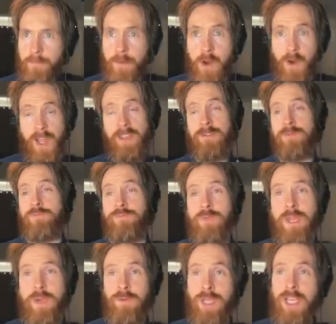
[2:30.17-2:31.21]
All right,
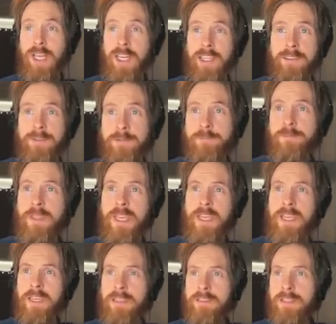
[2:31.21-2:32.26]
here we got it.
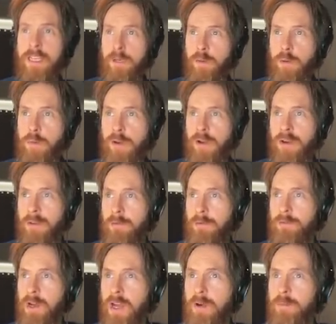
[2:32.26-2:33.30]
Set up a programming
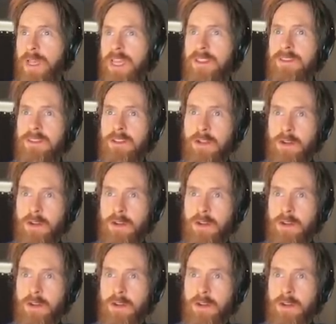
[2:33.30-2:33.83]
environment,